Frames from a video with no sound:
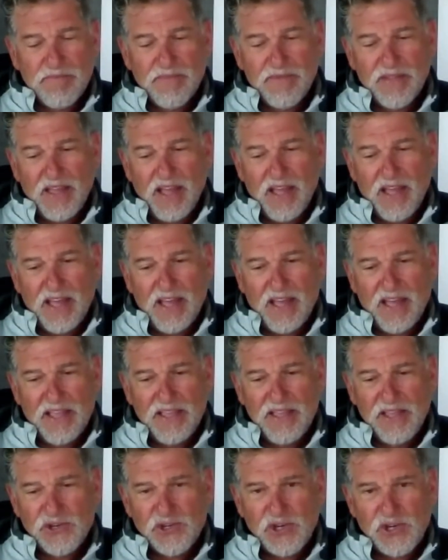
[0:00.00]

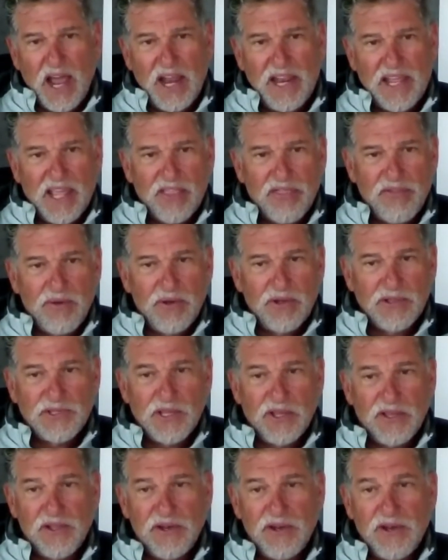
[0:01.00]
you try to get through it so
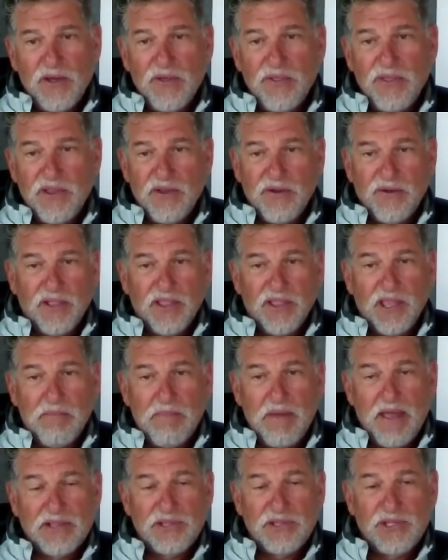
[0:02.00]
you know that you're only
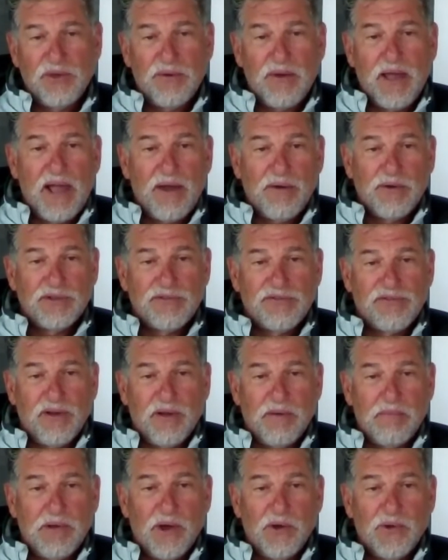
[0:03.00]
about 2 hours
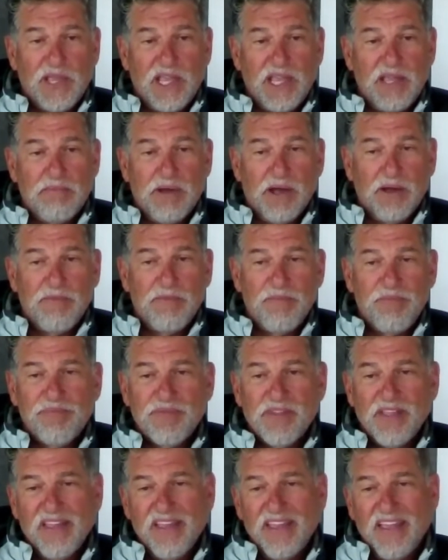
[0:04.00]
from Okemo.
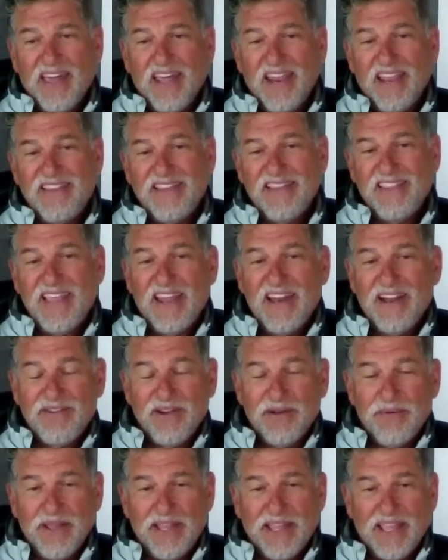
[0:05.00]
And I did that
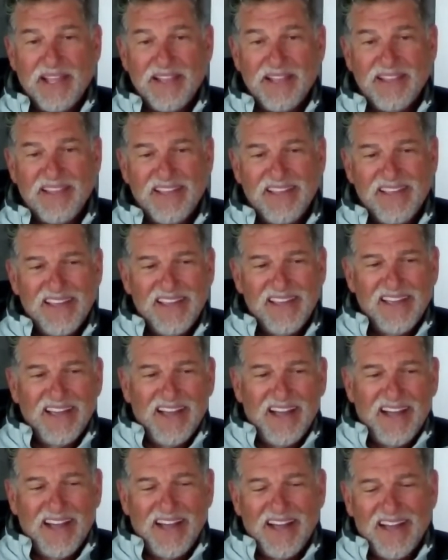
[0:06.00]
every weekend
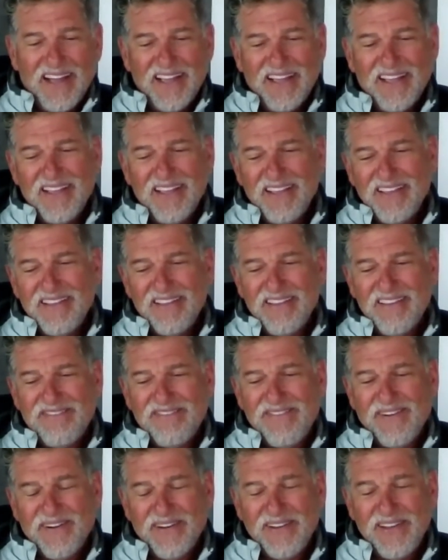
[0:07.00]

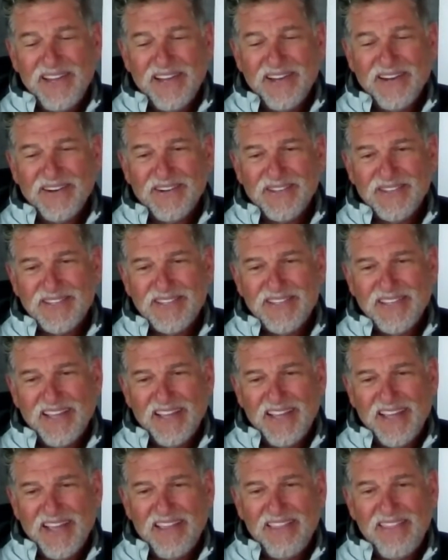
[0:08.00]
for years.
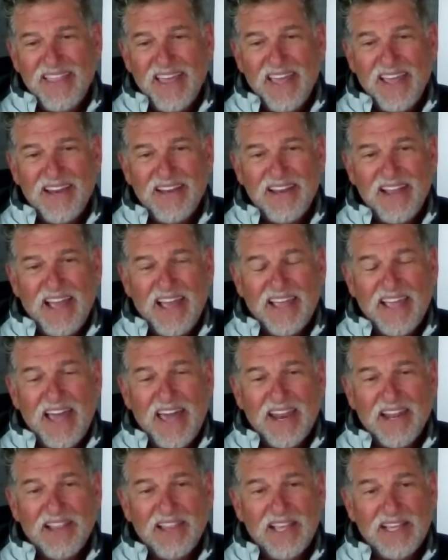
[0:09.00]
And then I
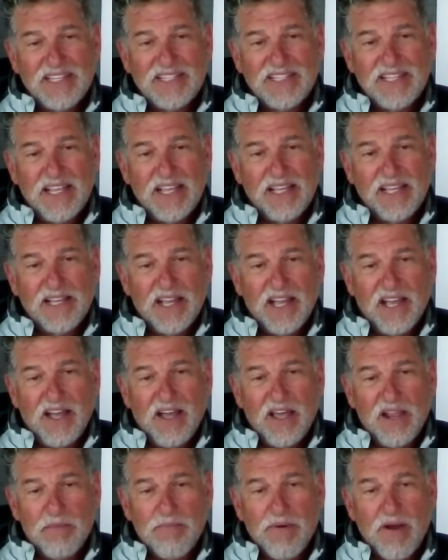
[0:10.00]
got a listing
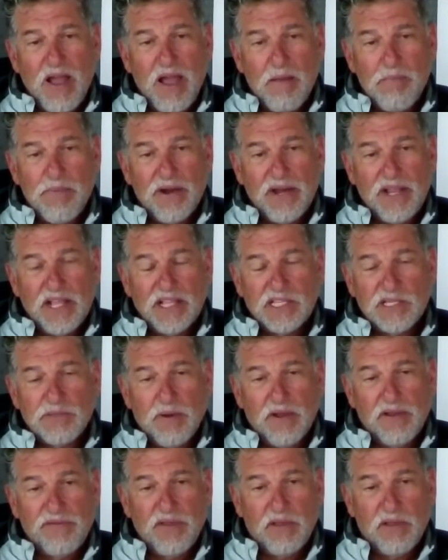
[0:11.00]
on a property in
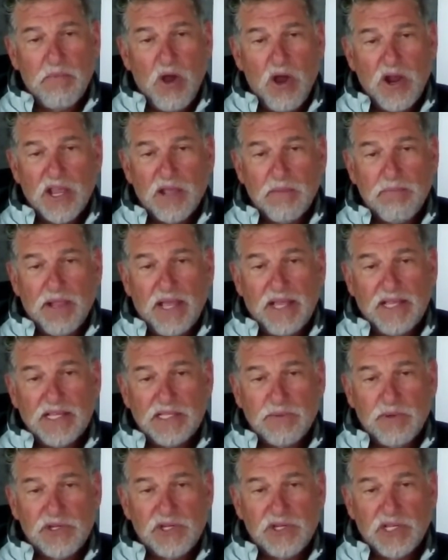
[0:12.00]
Springfield
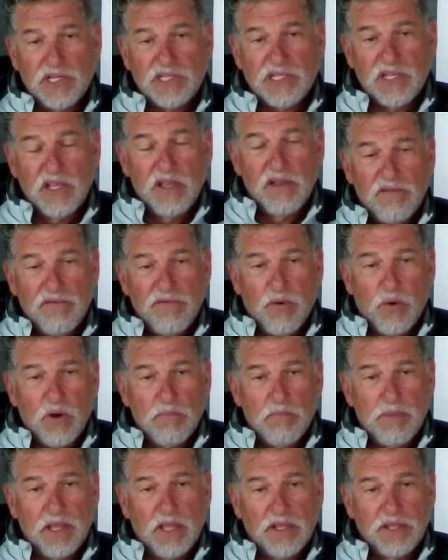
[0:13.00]
Marketplace, which is
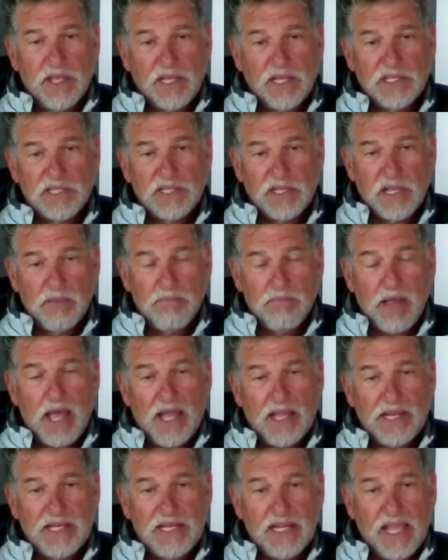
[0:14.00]
4 buildings
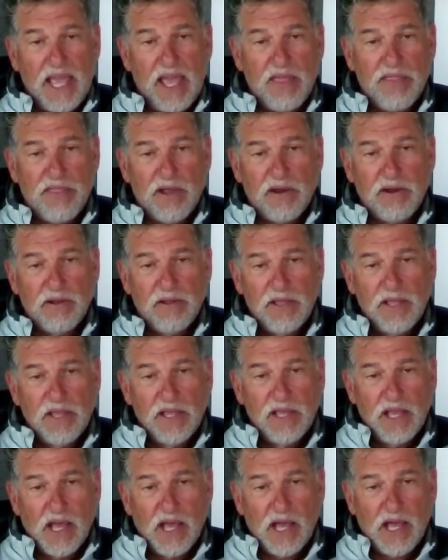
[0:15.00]
combined together
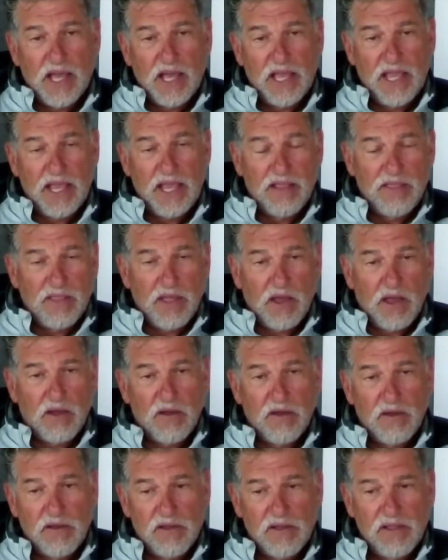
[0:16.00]
in
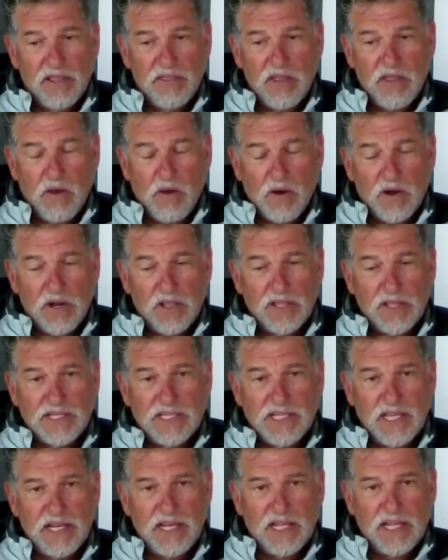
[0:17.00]
the heart of the
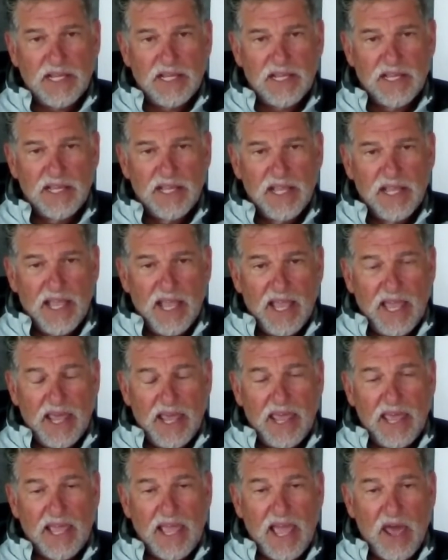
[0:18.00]
city. And
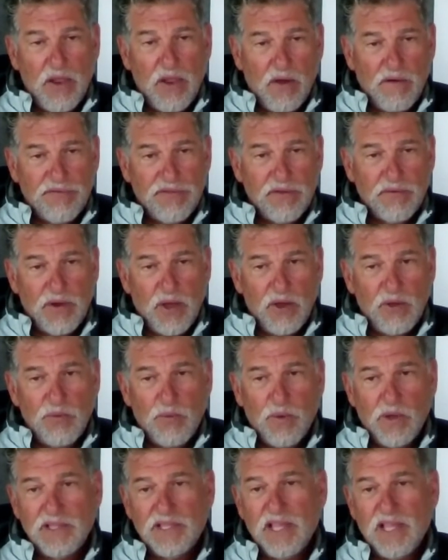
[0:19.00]
I got off the road
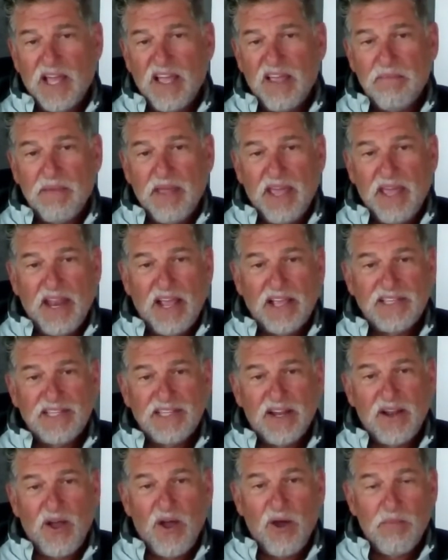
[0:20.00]
one time and I
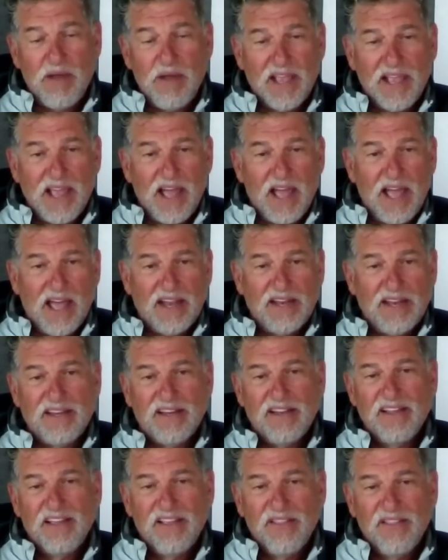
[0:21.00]
said, oh my God,
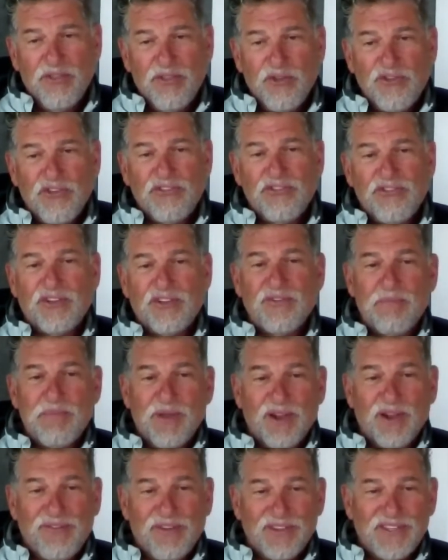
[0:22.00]
this is such a
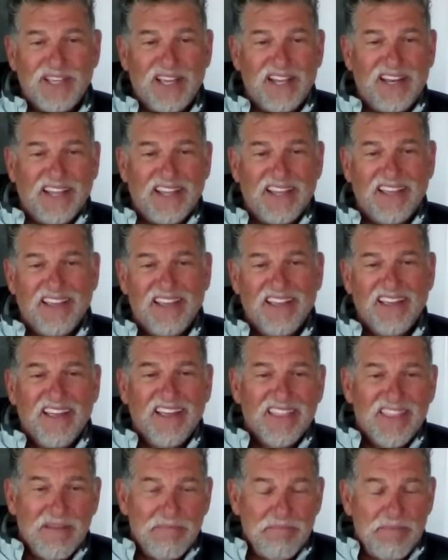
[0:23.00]
beautiful city.
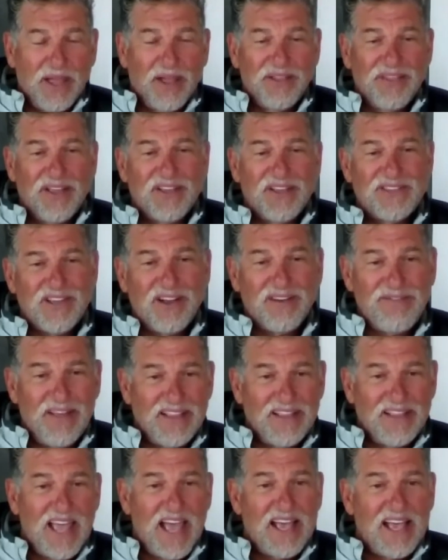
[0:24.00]
The buildings are
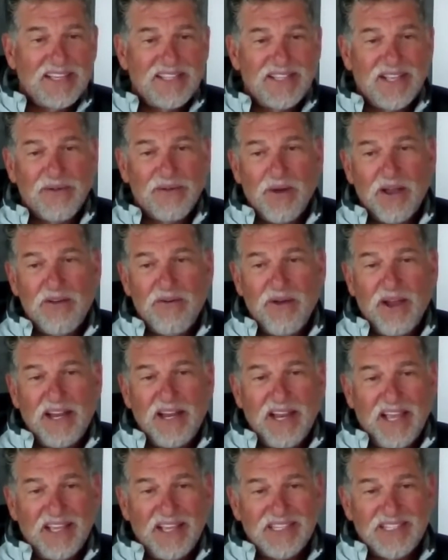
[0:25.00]
fantastic. What
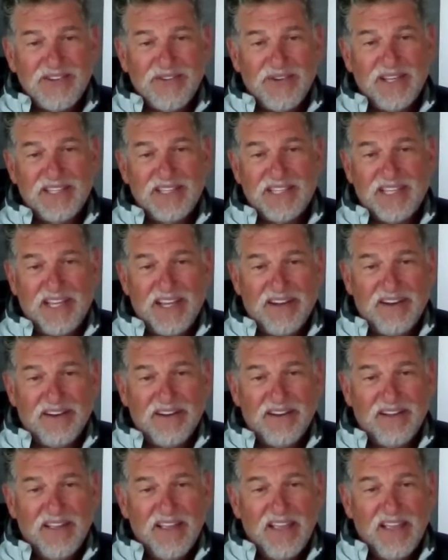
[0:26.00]
great history is here.